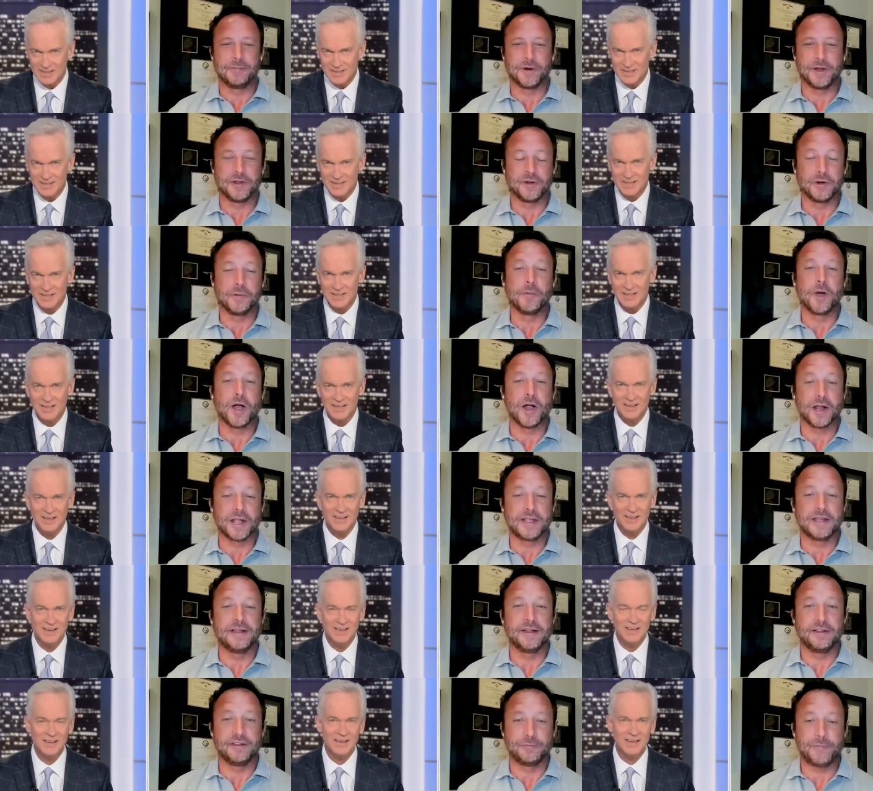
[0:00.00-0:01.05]
Speaker 1: brother. America
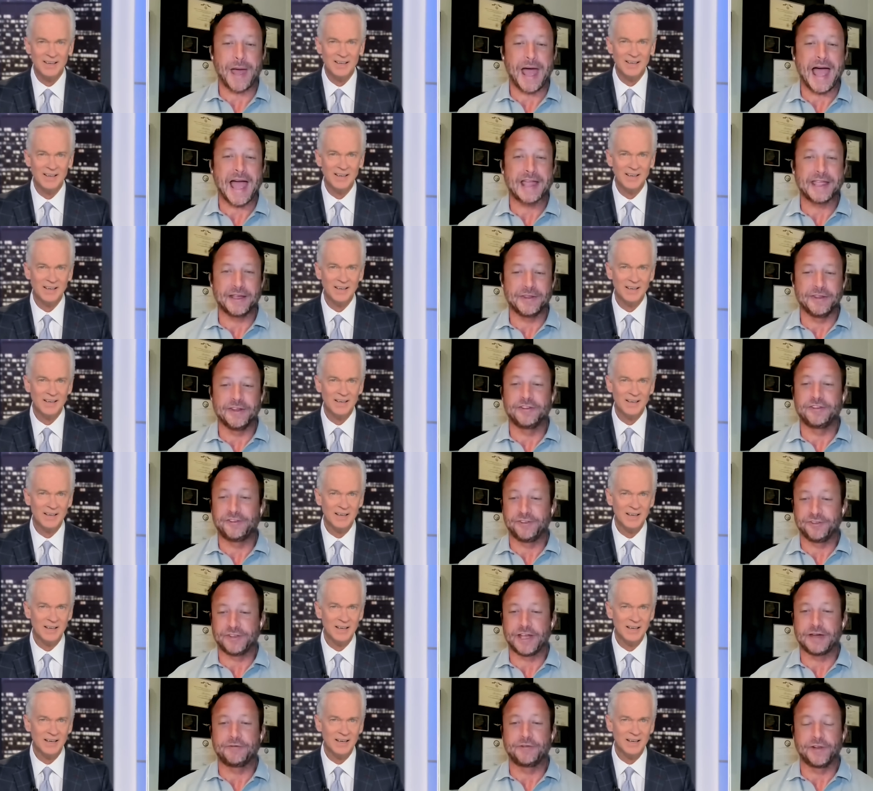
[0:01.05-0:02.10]
is back, and this is
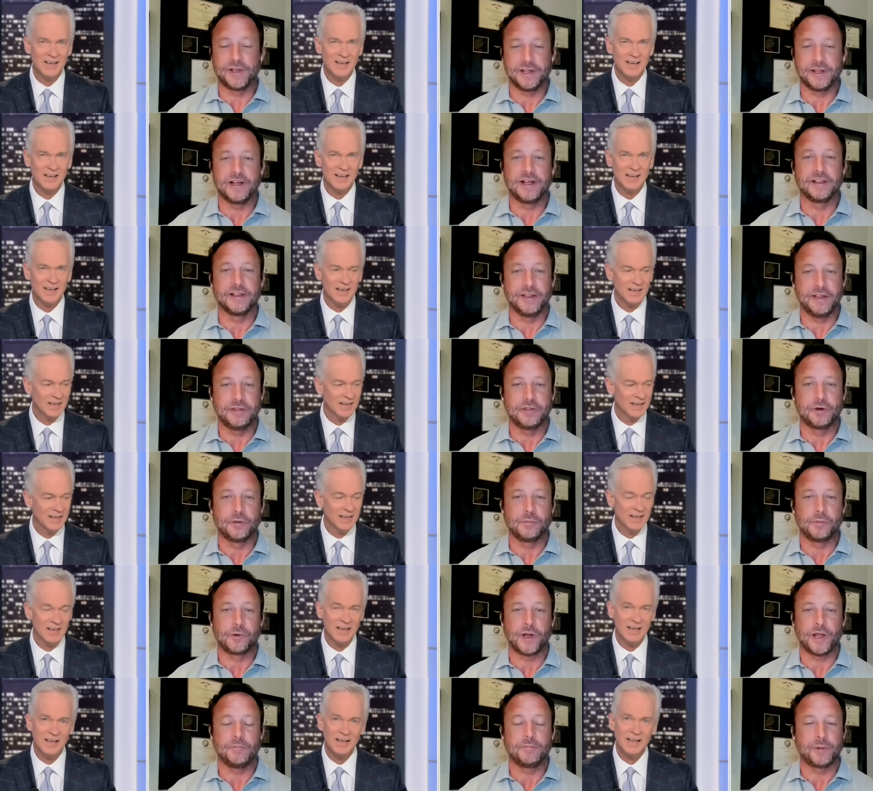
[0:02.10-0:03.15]
definitely a lethal
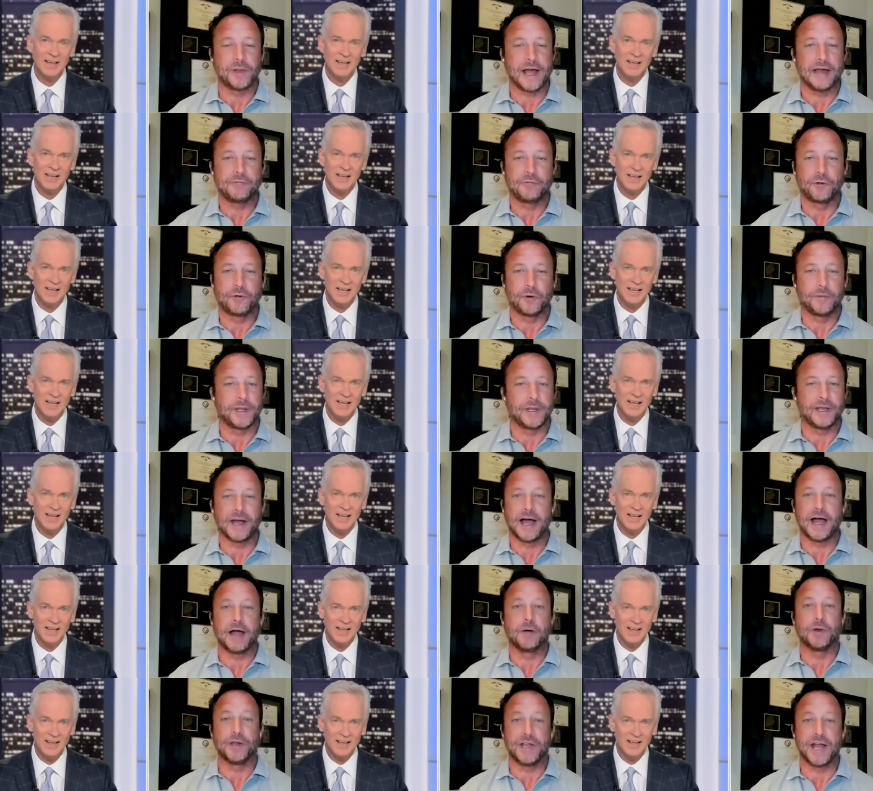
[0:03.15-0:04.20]
platform, and
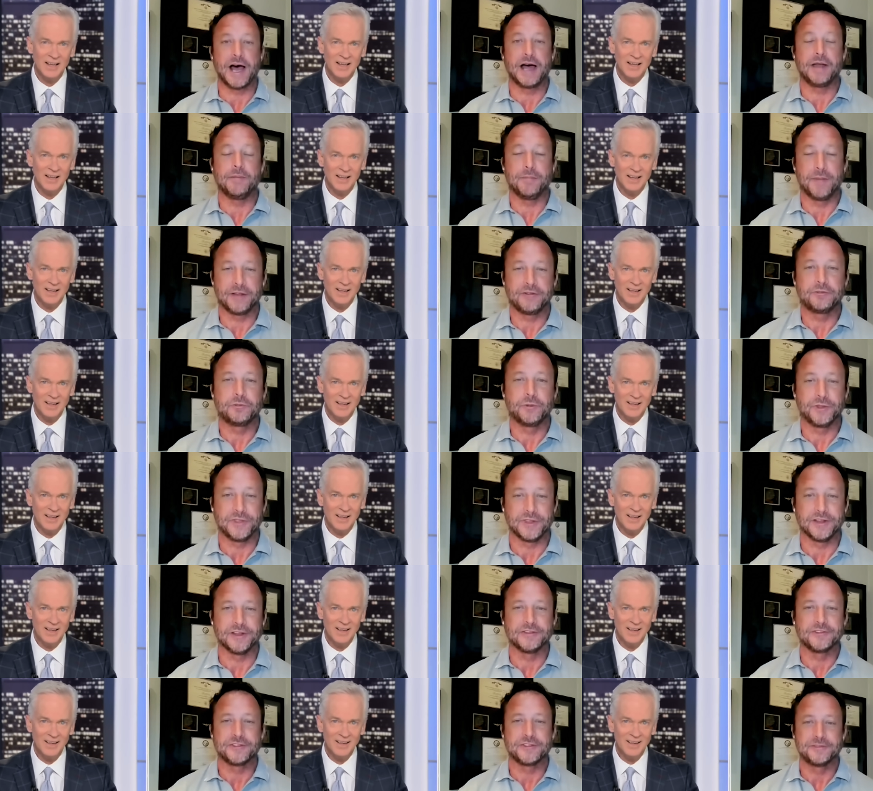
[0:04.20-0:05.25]
I would not
Speaker 2: mess with
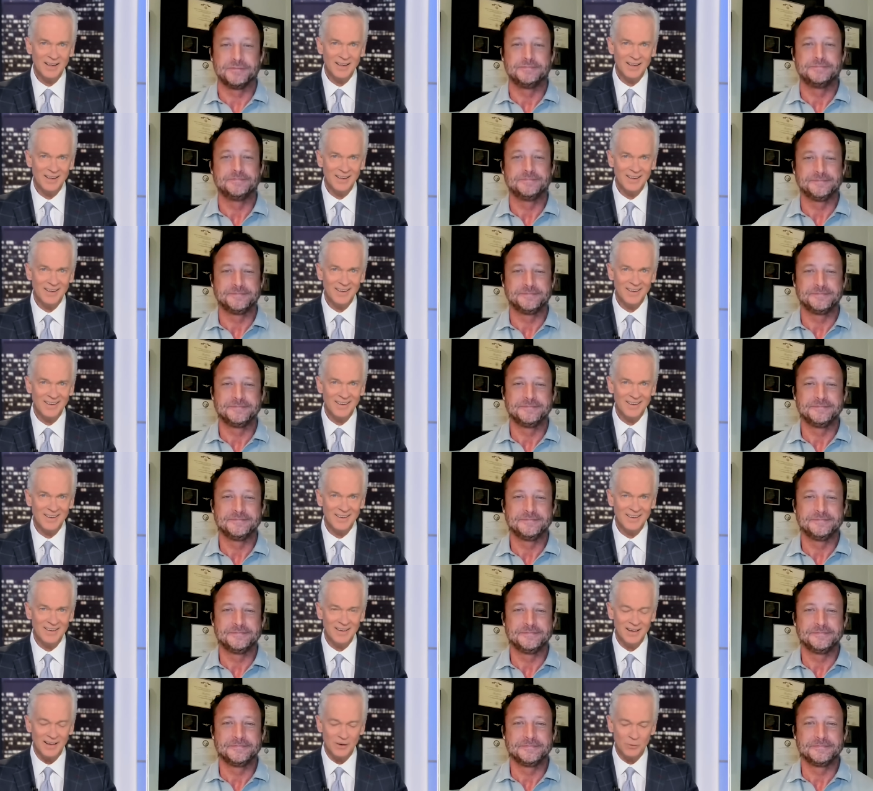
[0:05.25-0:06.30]
this.
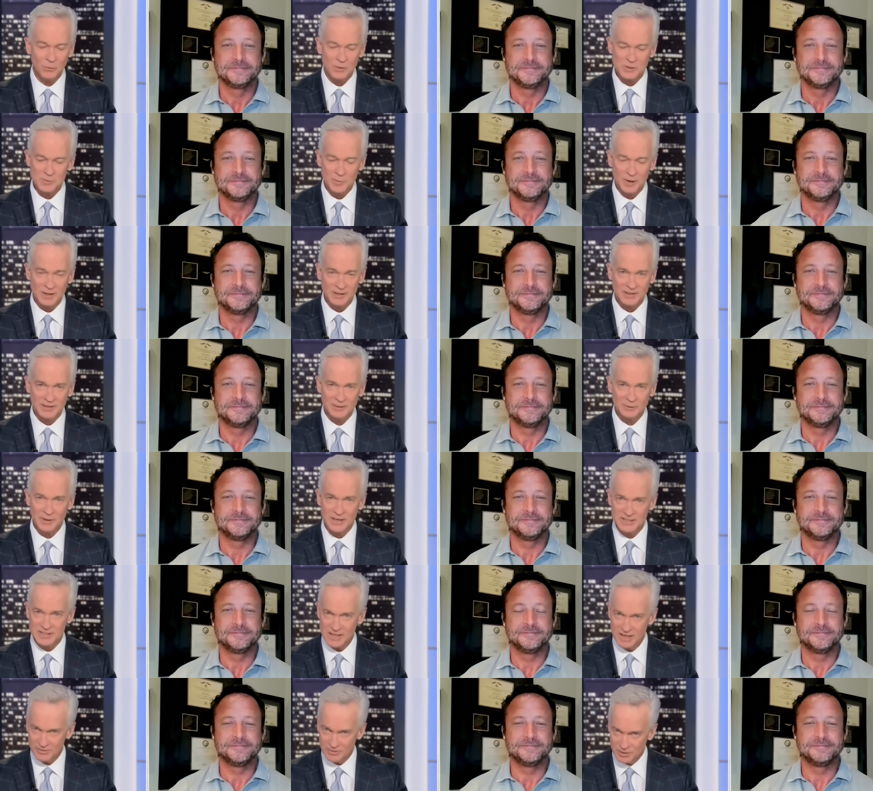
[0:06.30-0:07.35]
Yeah, Wiz Buckley, great to
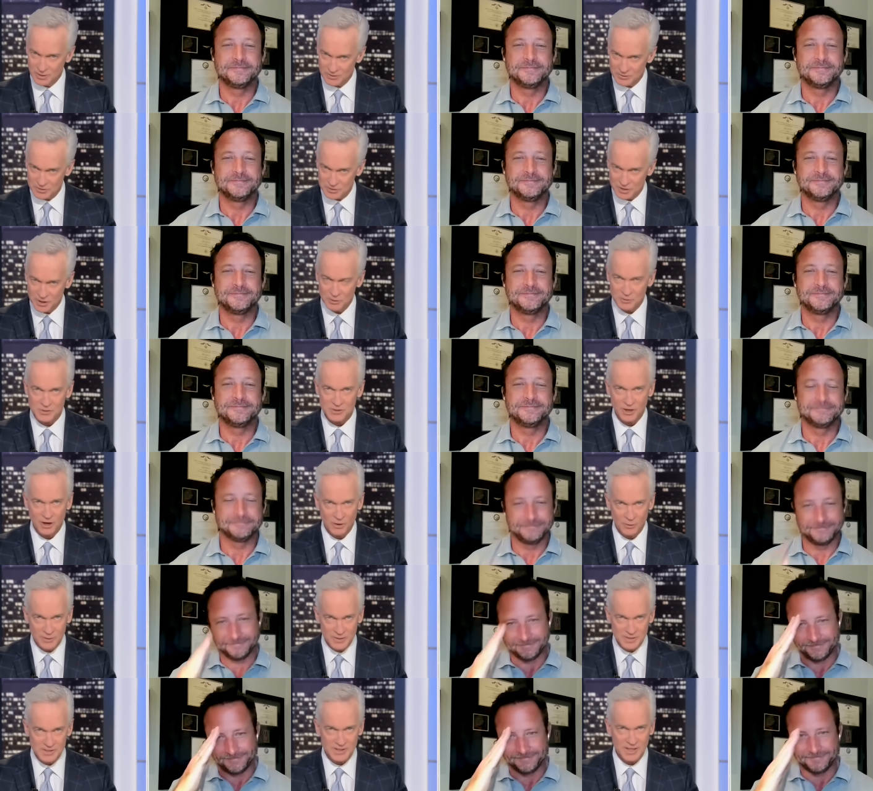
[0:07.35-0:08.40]
have you on the show as
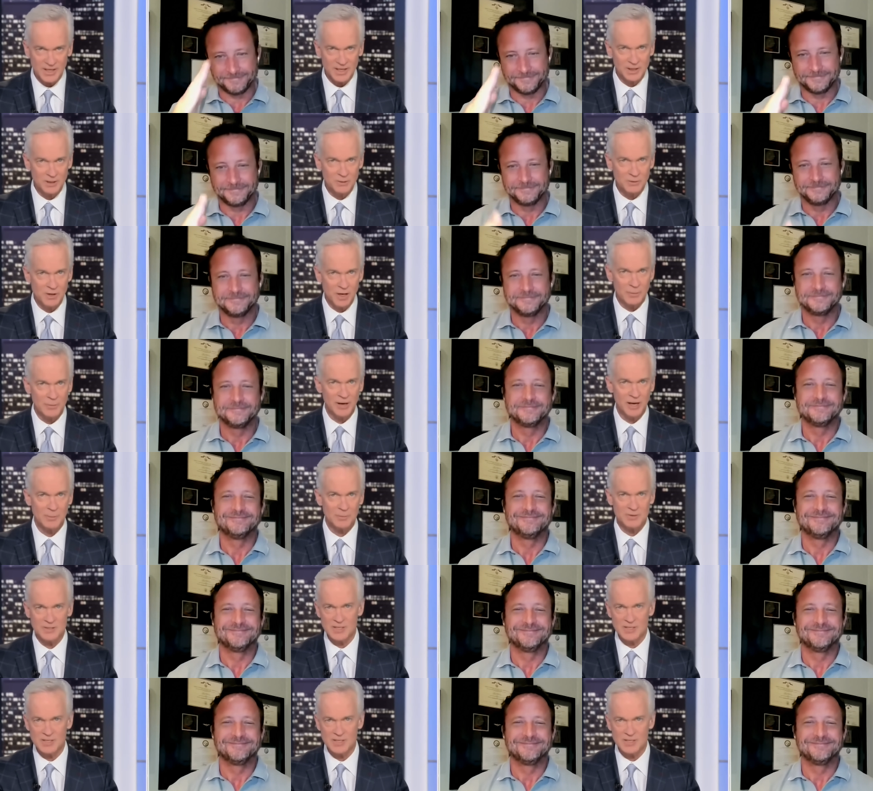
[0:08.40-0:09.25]
always. Thank you. Coming up,